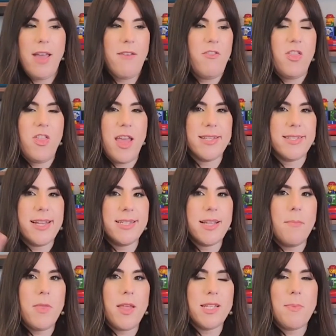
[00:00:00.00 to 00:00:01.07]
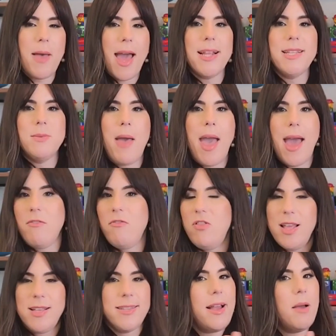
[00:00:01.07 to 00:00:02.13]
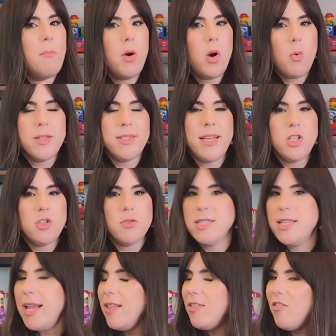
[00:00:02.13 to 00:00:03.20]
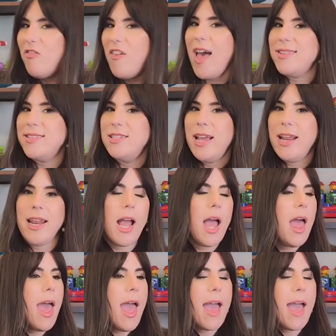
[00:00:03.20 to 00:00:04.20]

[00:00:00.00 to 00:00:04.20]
If they say something's bad, it's bad. If they say a book was interesting, it's fascinating.